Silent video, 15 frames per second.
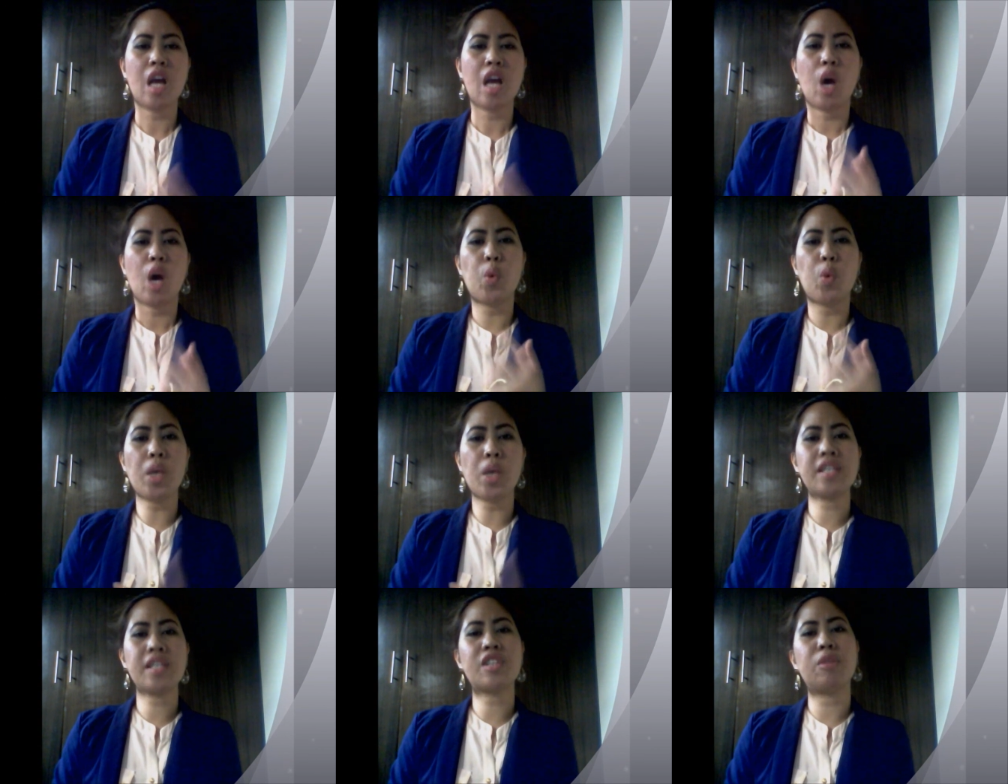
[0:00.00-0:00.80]

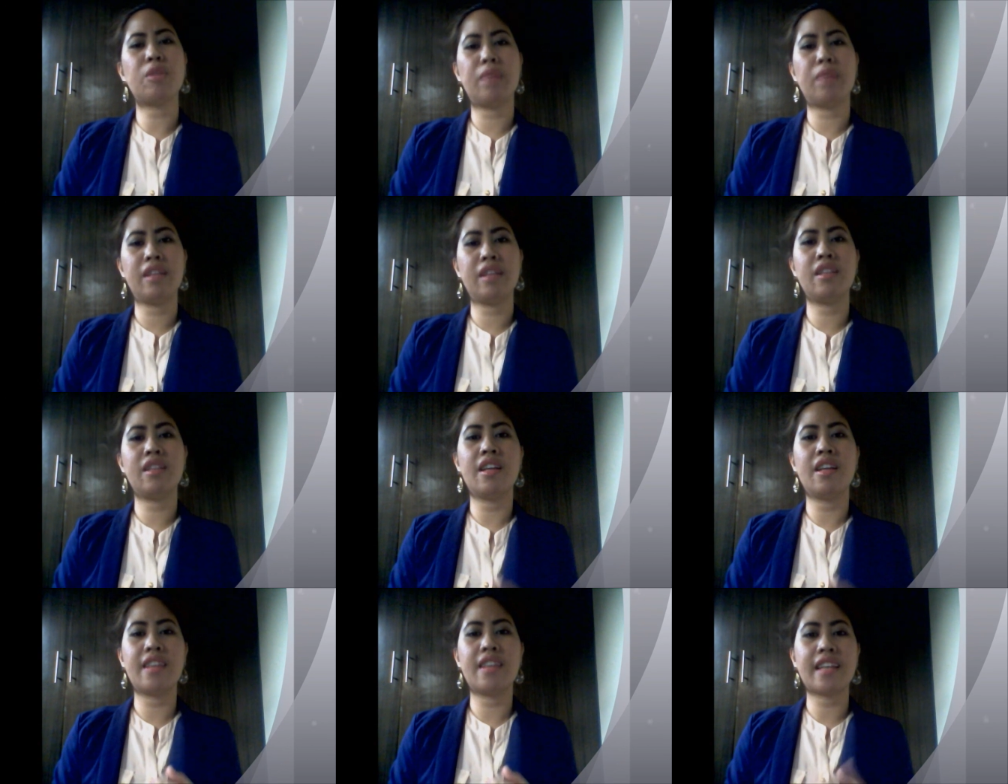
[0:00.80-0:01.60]
Once determined
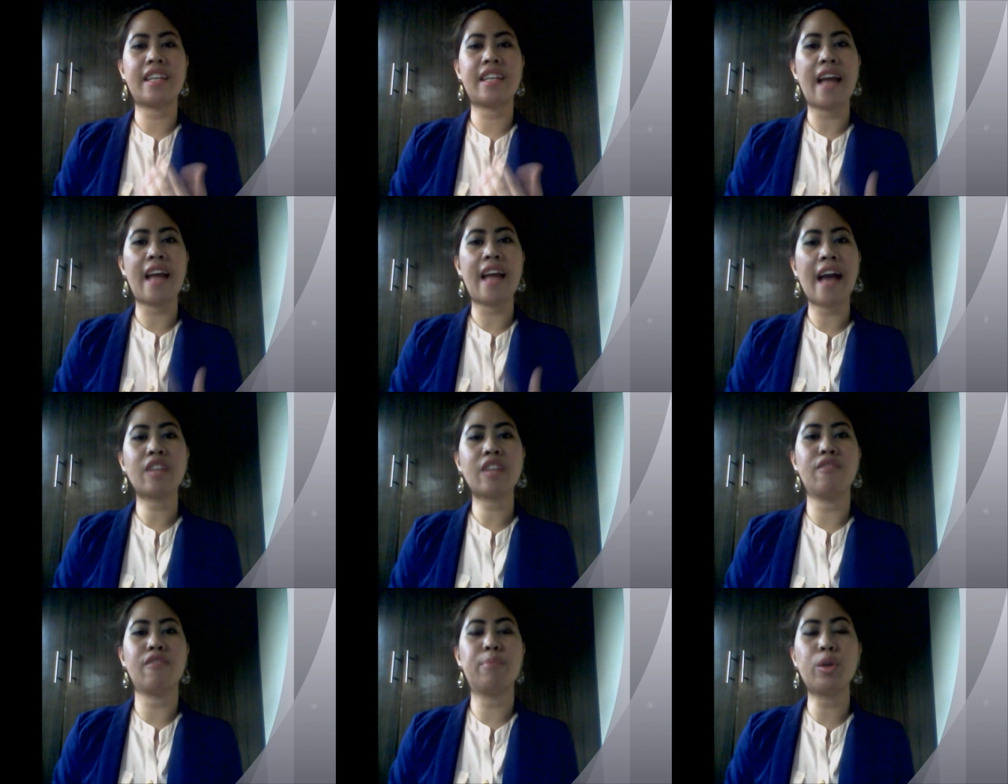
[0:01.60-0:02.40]
that an act
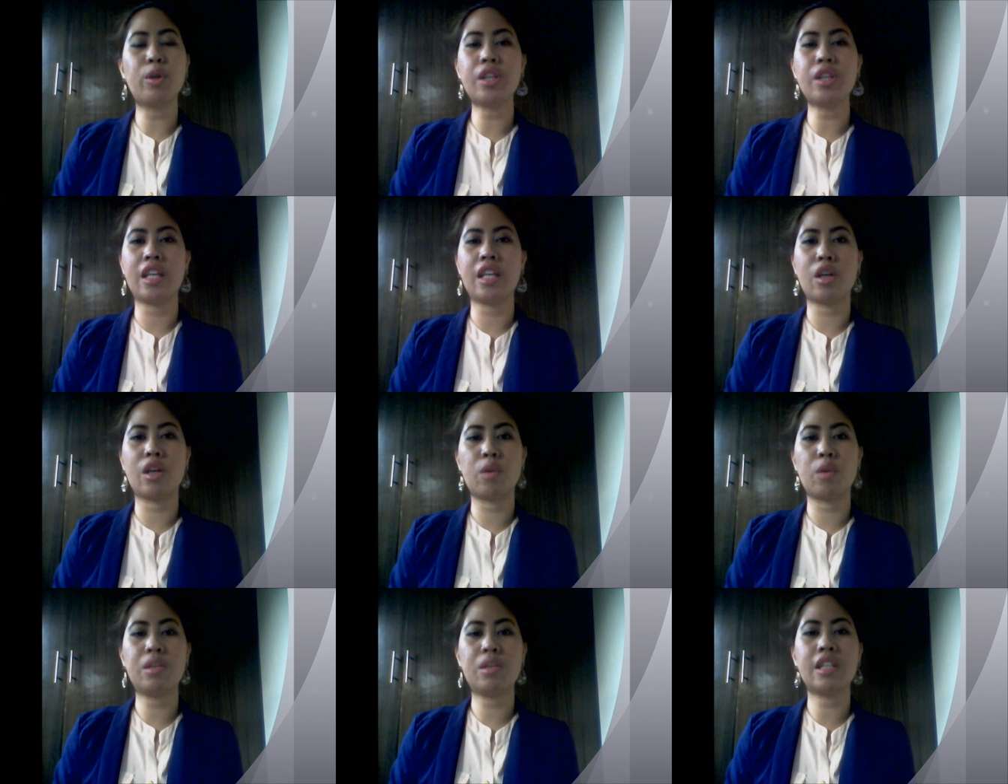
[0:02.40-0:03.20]
of bullying or
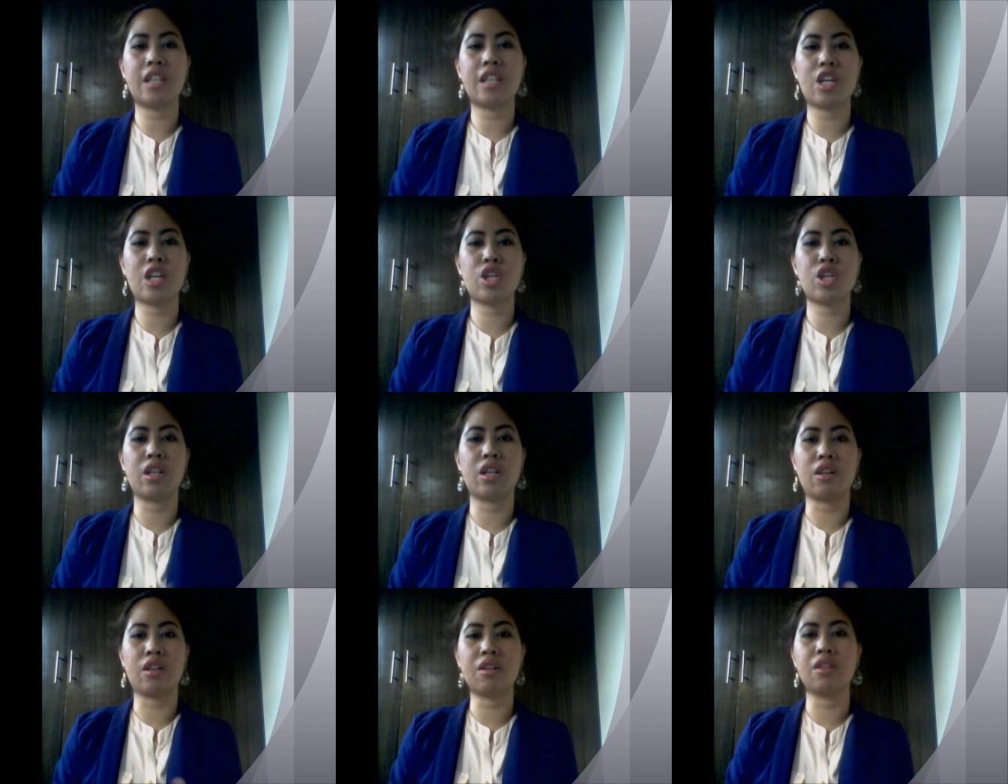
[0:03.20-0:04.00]
retaliation
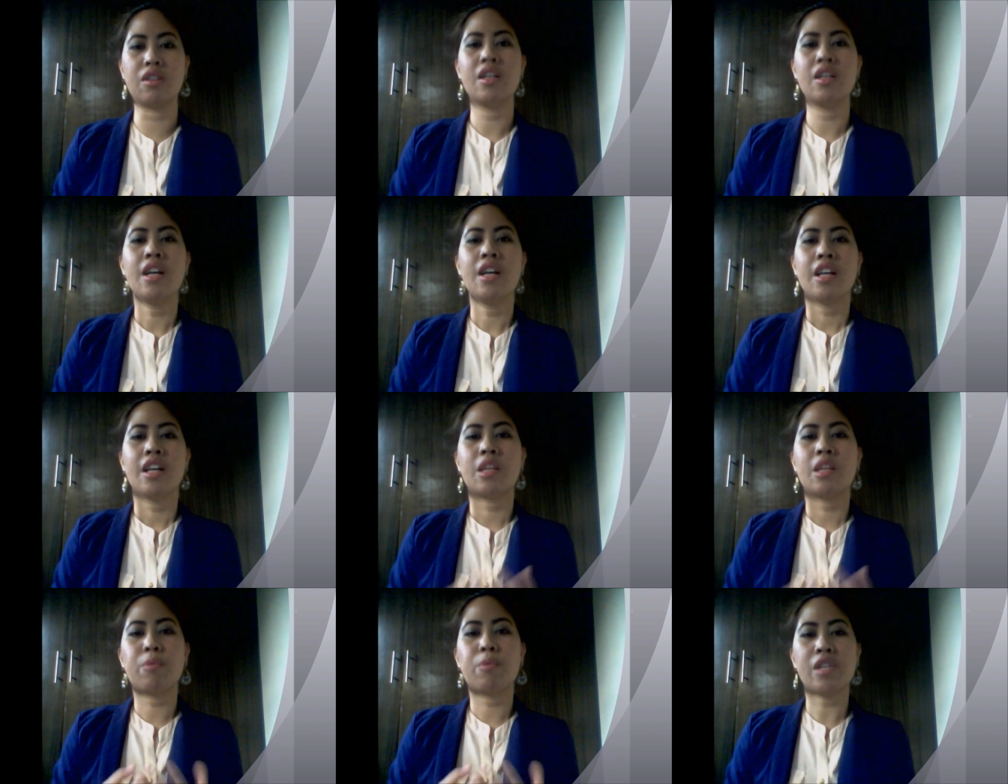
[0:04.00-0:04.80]
occurred, the
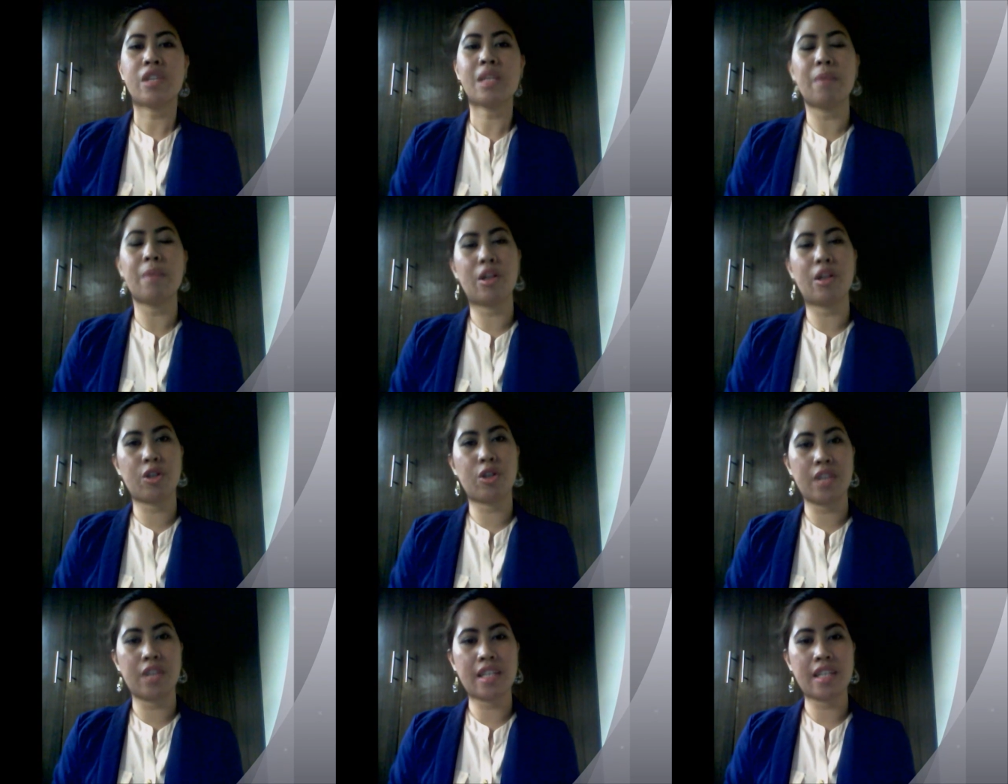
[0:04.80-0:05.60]
principal or
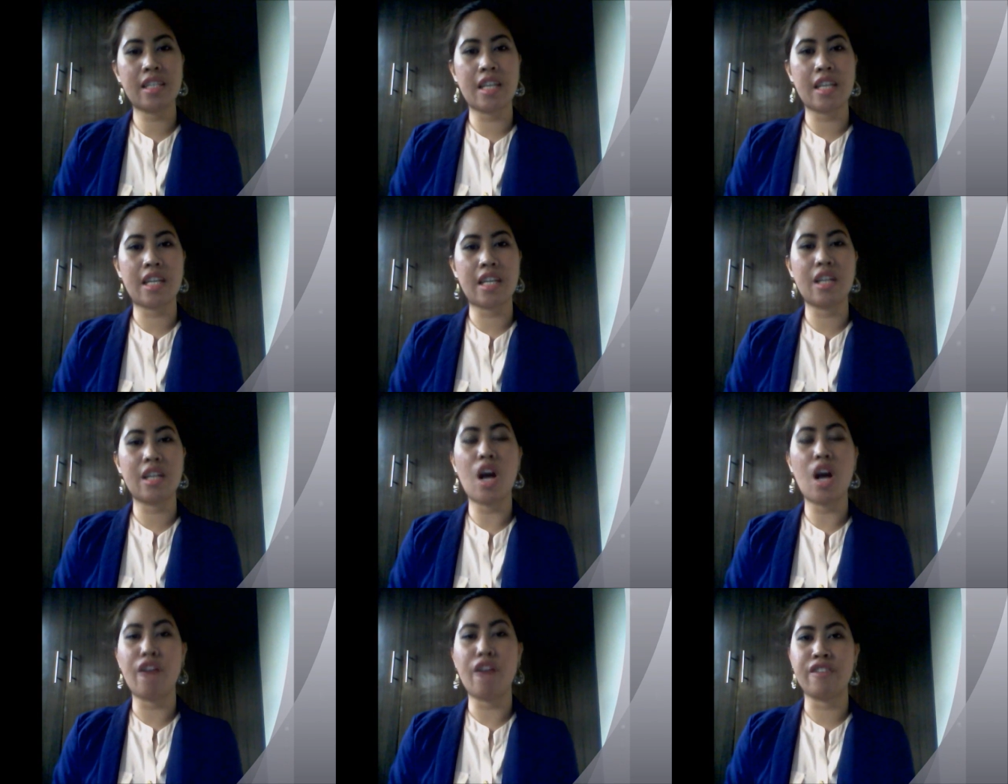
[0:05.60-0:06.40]
designated
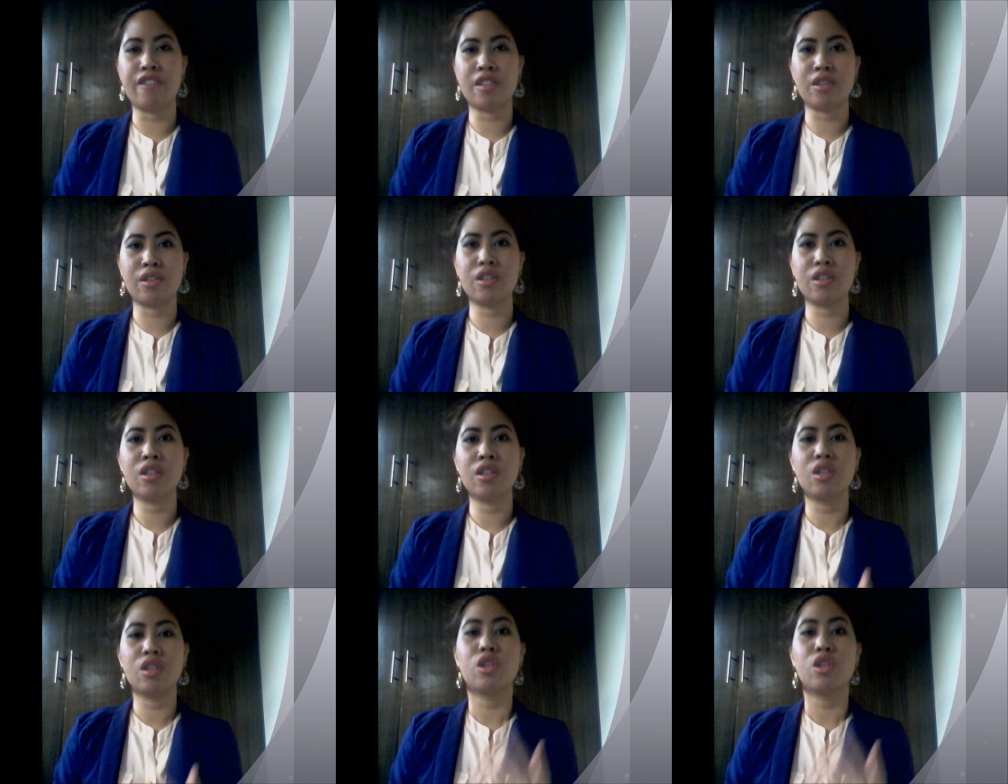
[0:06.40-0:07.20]
officer
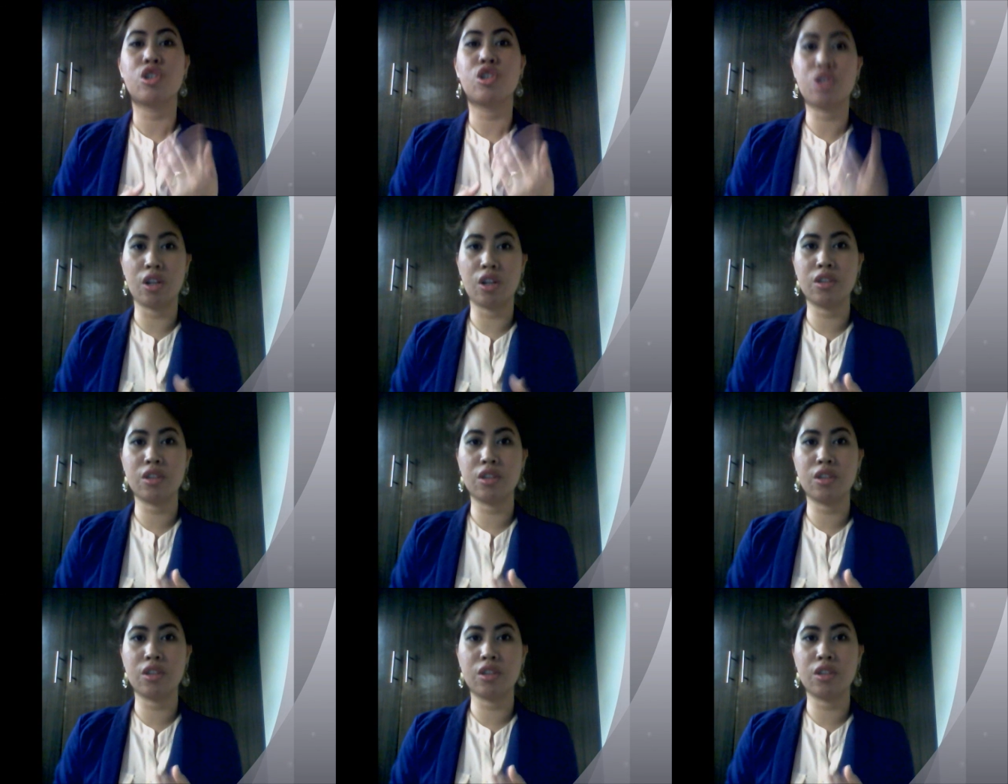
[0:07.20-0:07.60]
shall